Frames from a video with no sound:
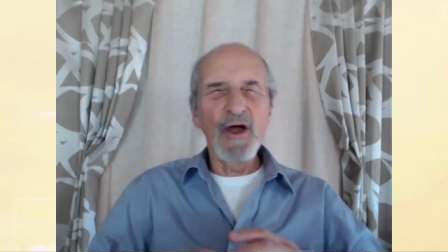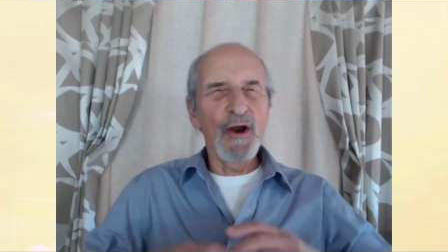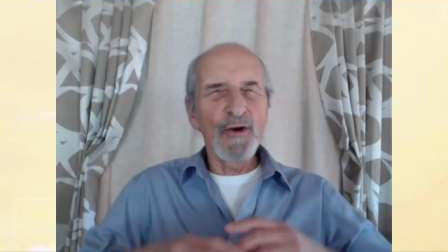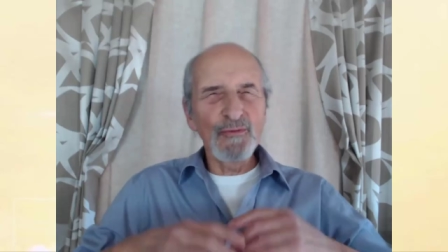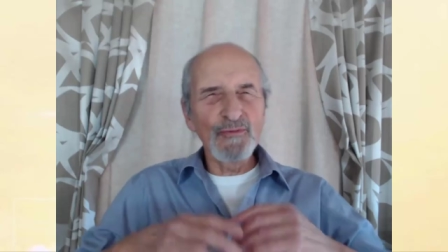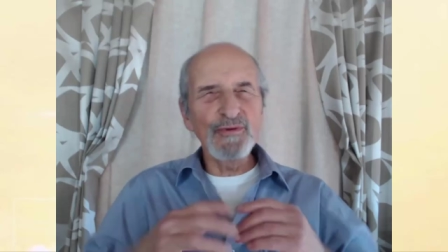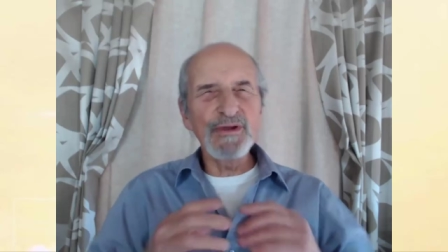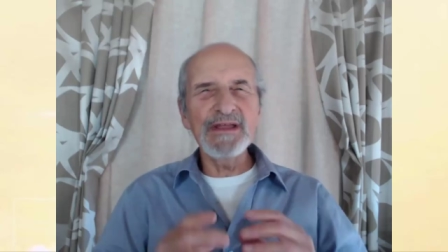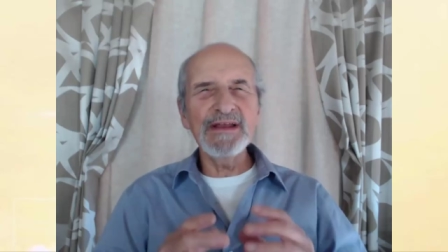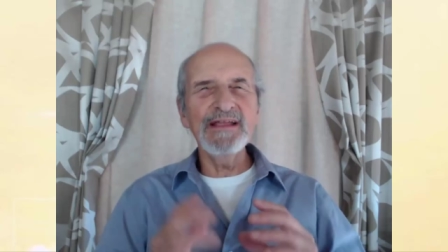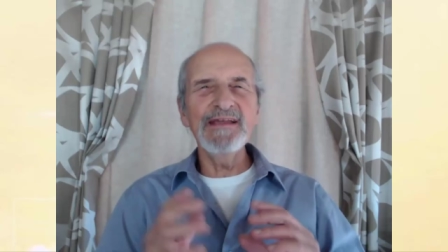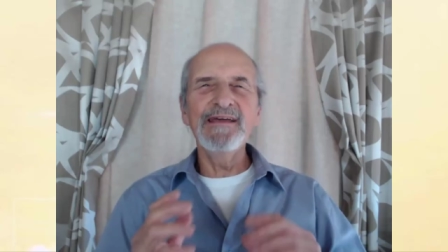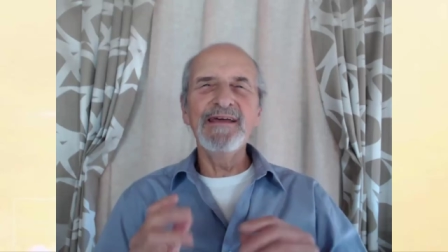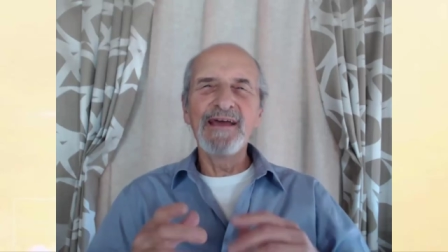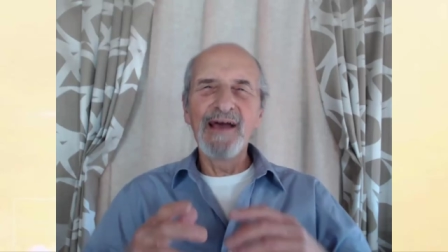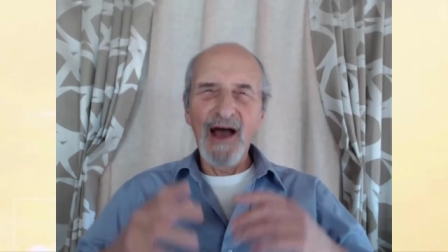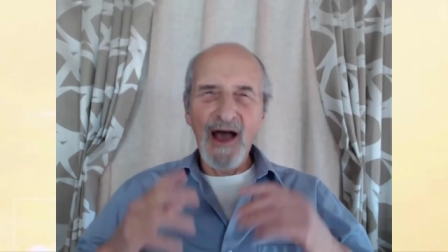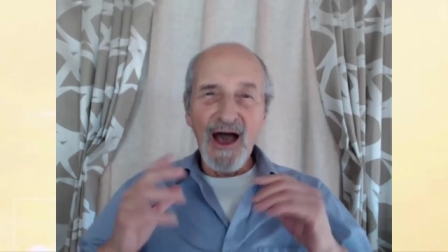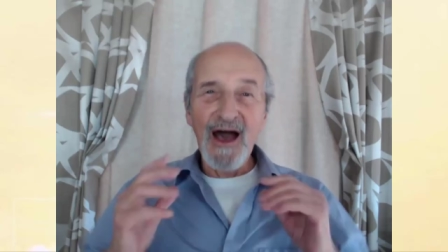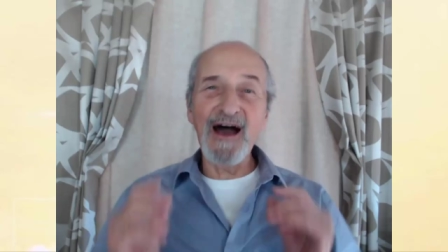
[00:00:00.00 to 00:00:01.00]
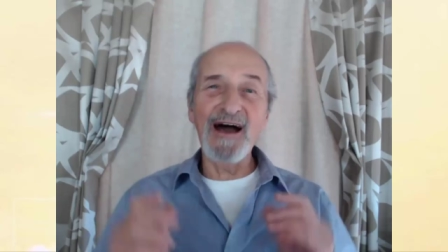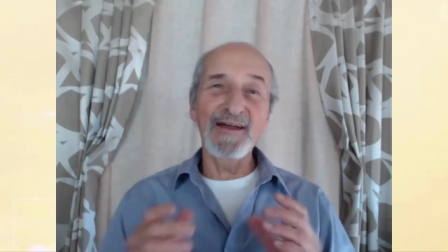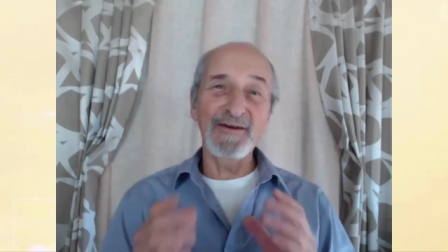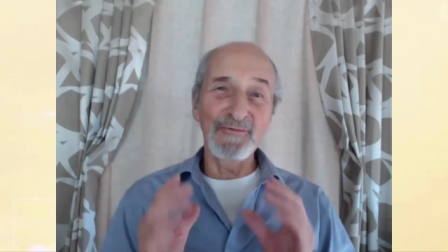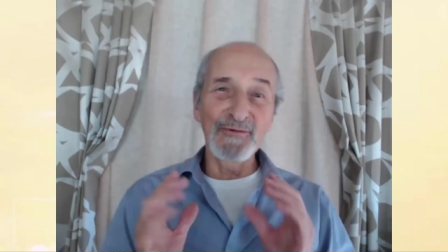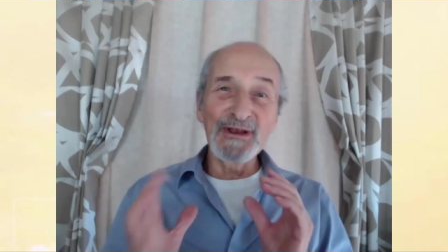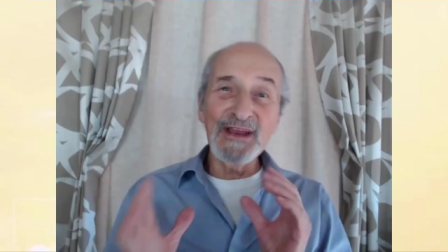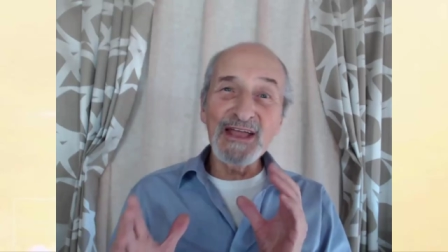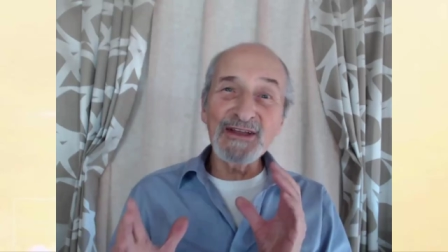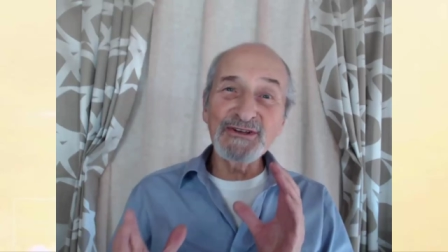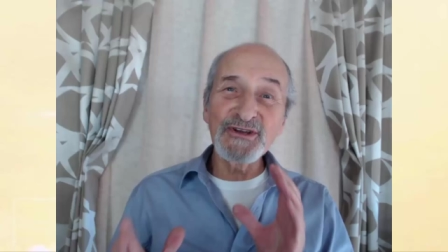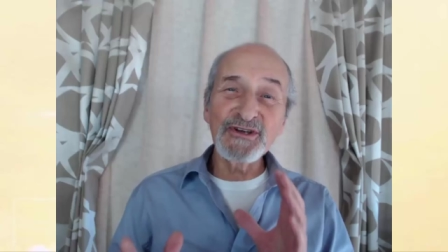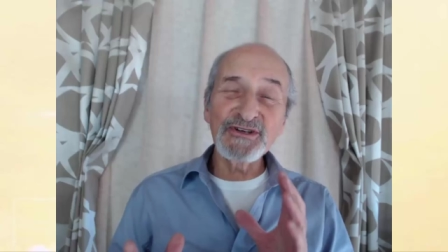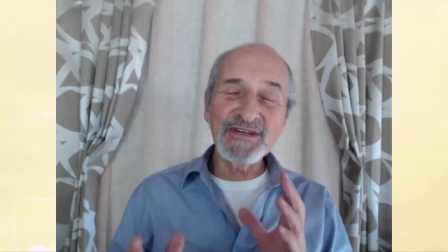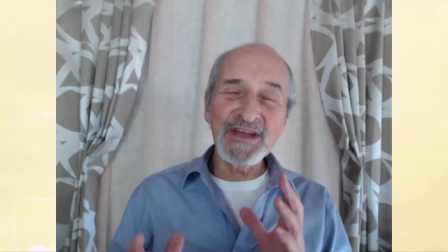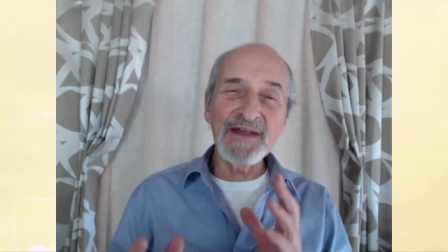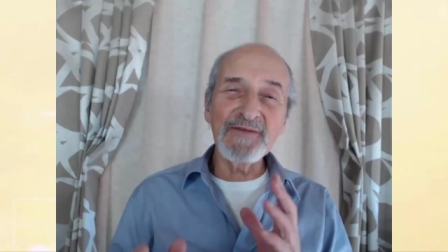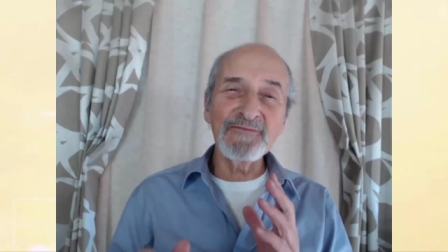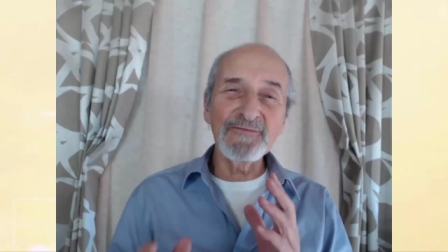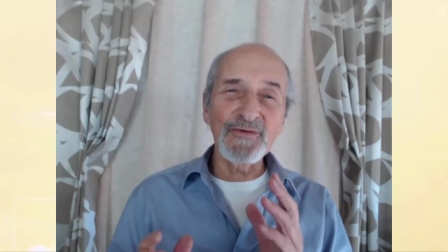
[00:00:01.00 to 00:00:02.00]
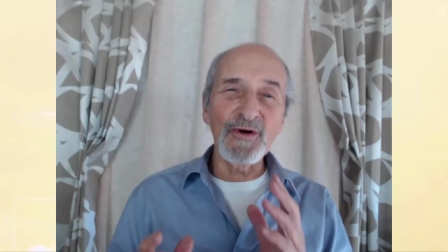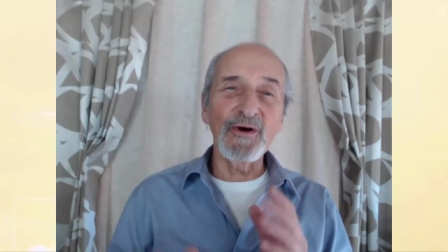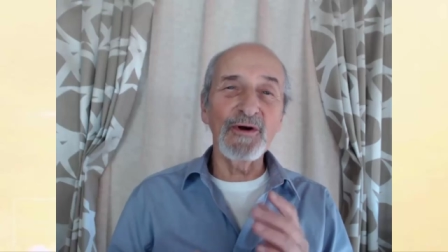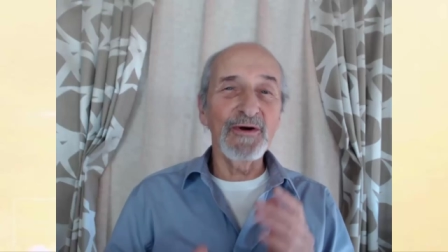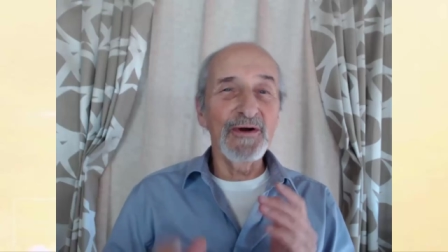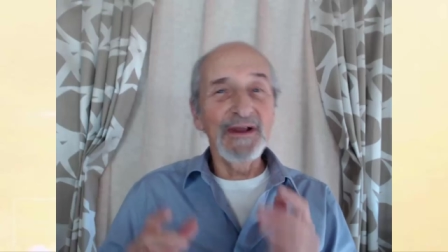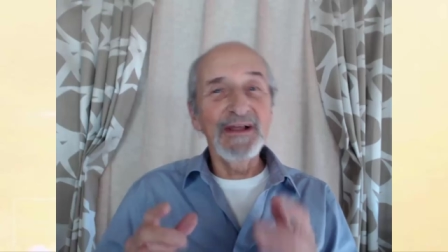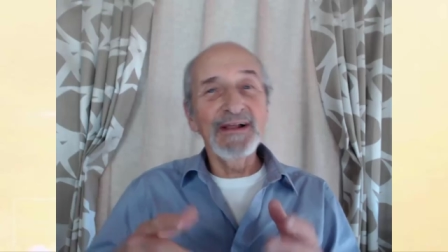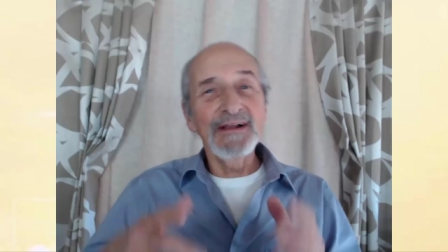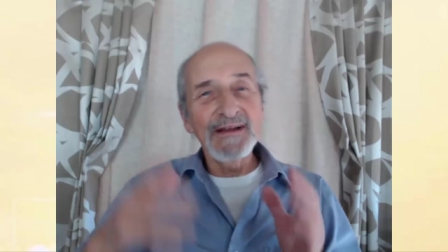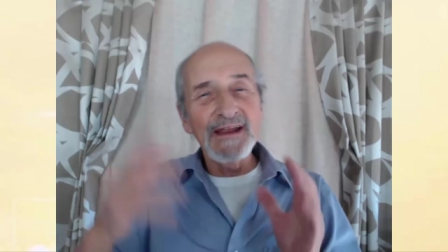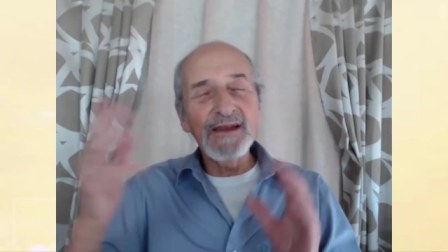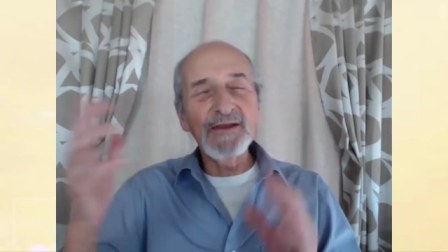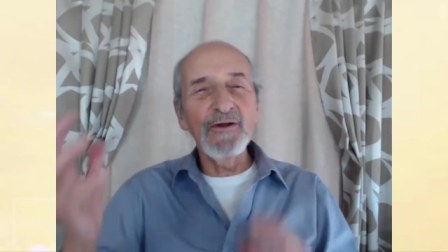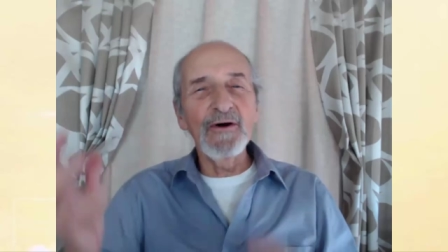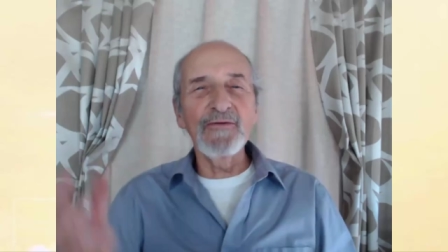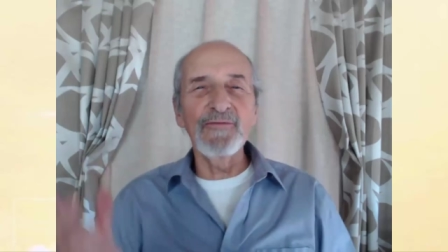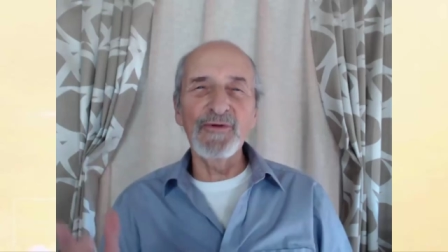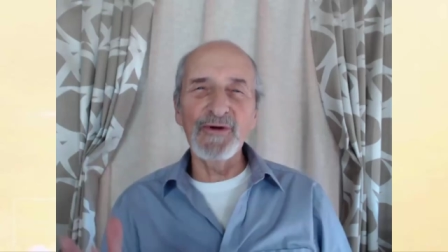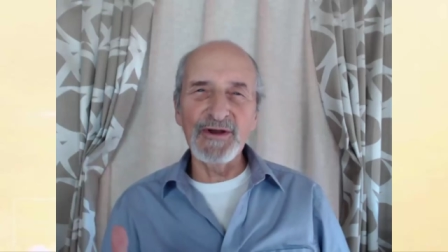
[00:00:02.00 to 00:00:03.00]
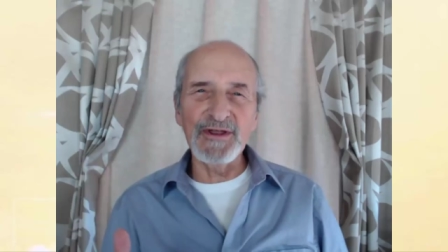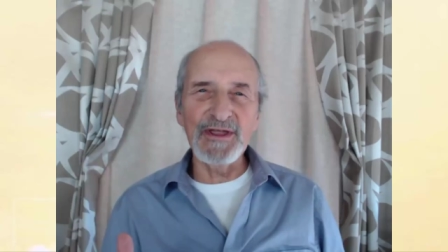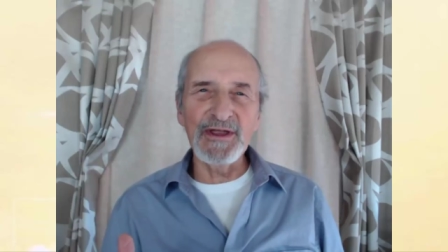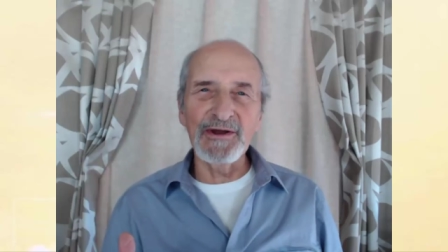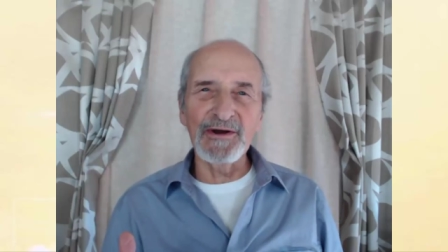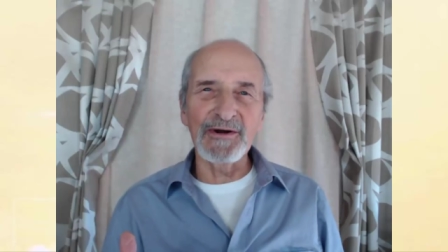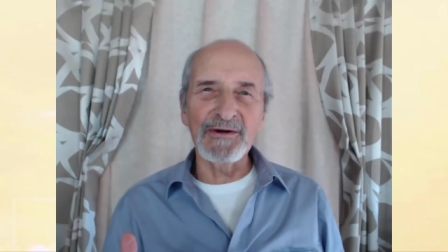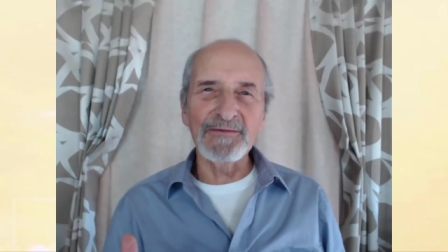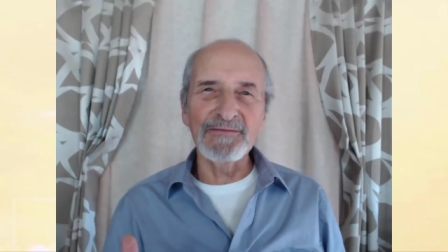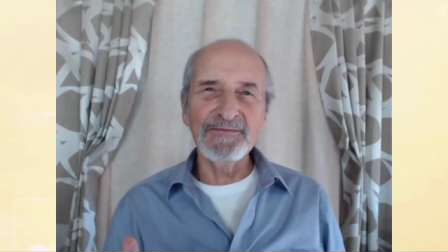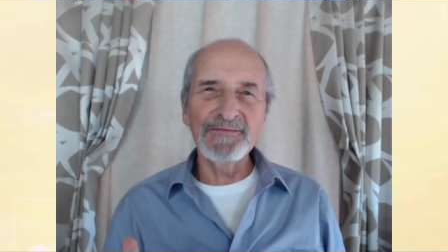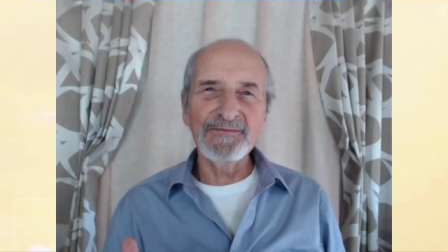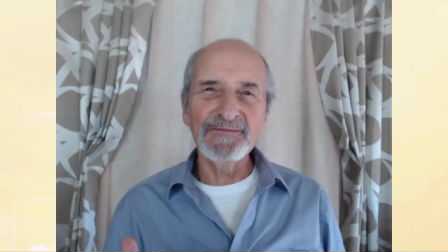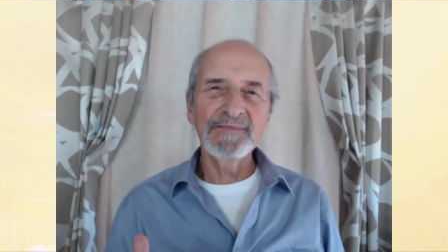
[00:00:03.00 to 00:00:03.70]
a really hot relationship for a little over a year.